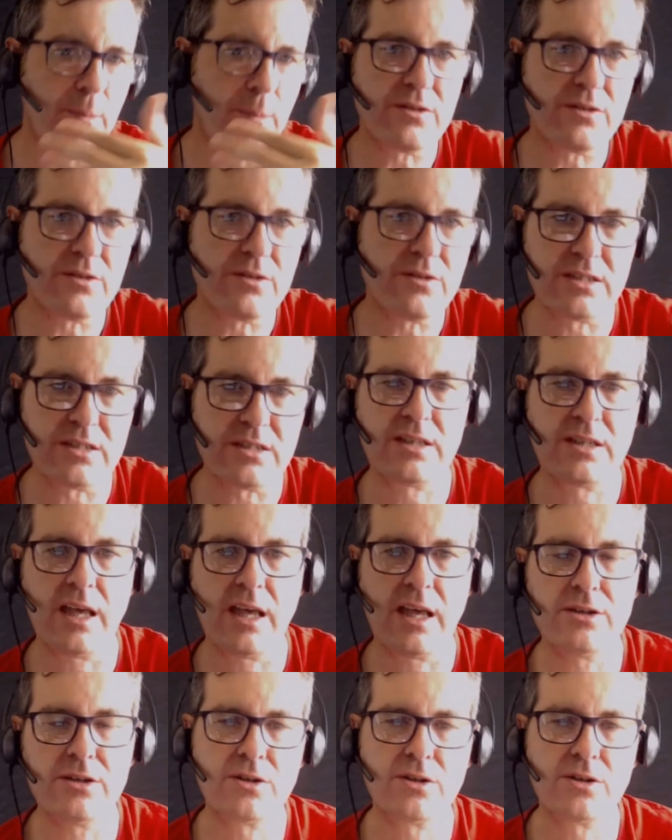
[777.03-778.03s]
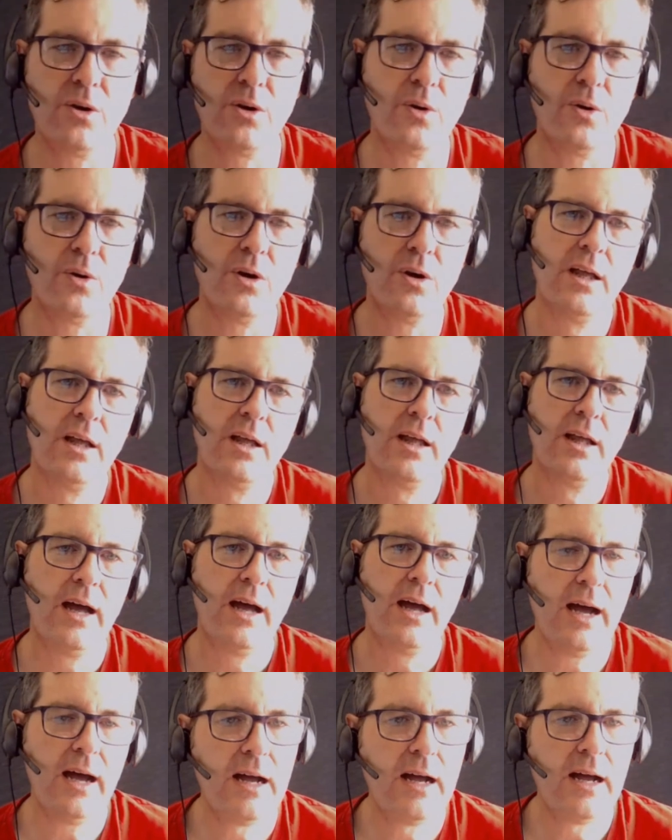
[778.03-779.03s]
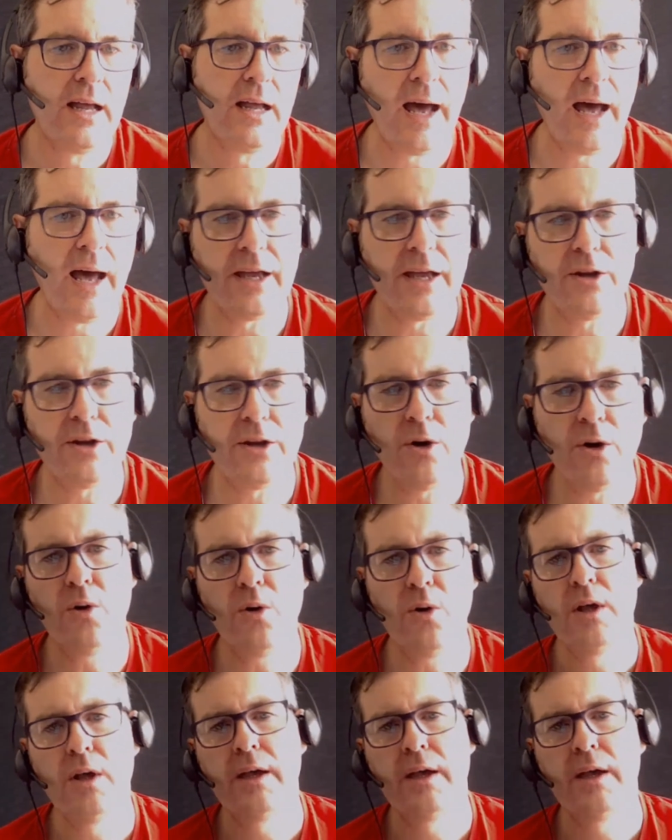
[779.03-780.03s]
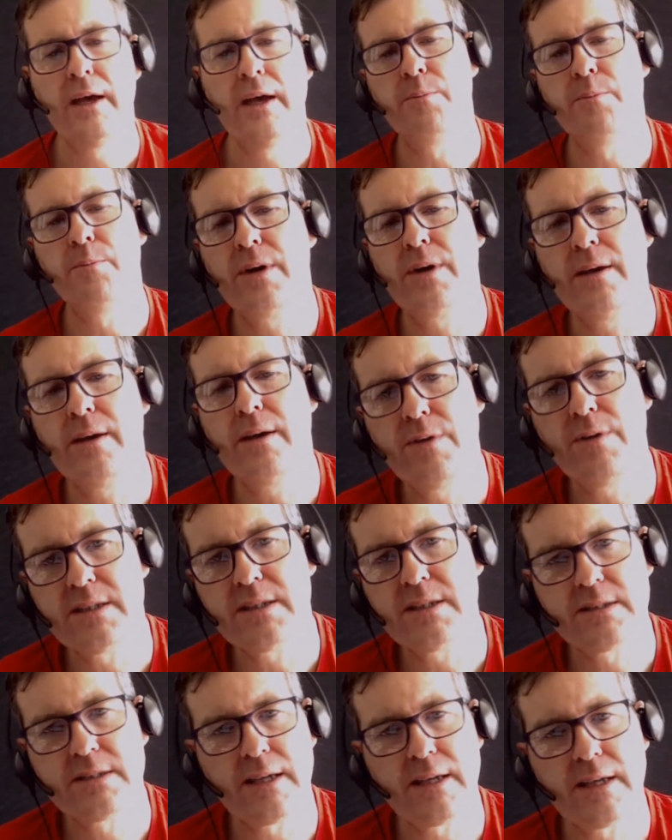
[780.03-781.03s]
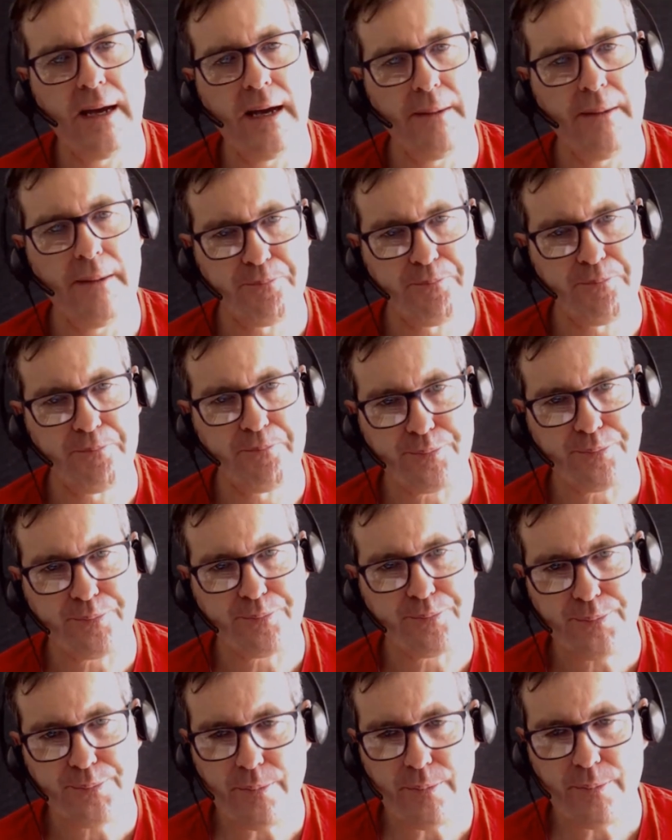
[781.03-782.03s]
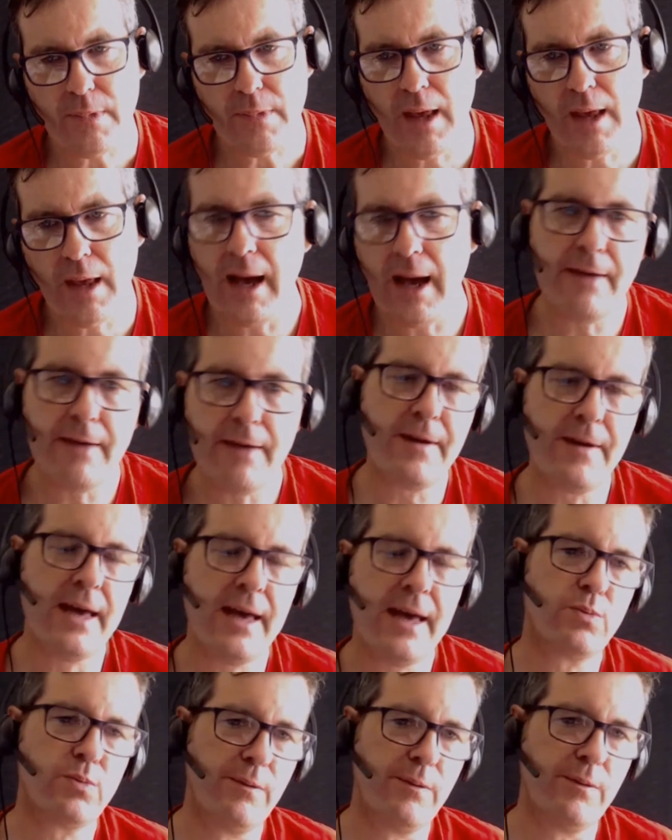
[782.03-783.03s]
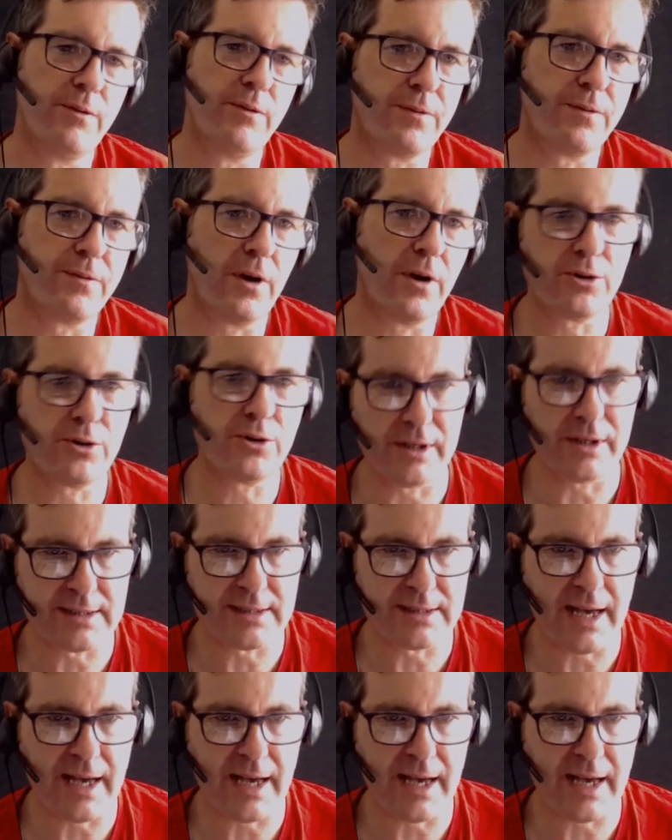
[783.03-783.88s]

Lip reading: elements of the status quo. And I know in previous events, we've referred